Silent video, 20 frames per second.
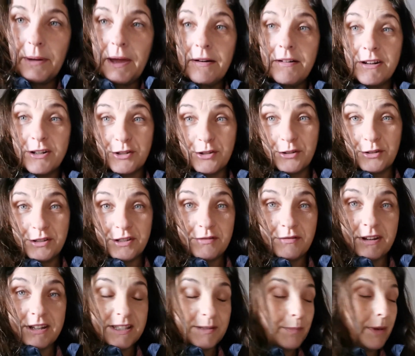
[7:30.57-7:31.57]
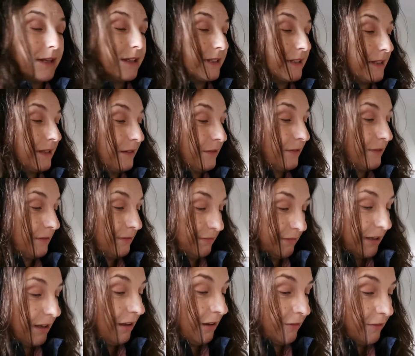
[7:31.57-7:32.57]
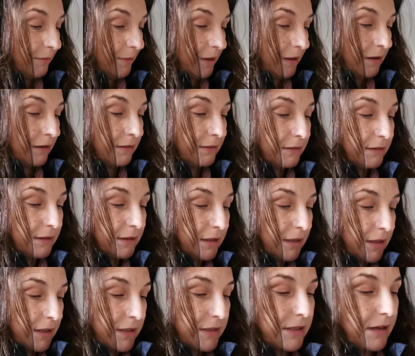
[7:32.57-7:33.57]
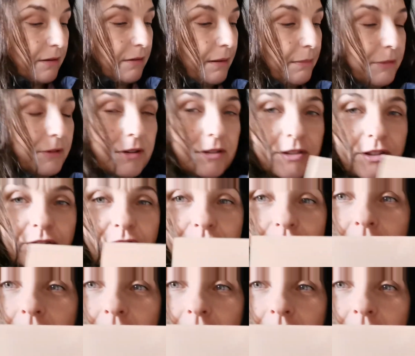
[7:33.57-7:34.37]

Parrot toys are expensive, a lot of them are, so I'm going to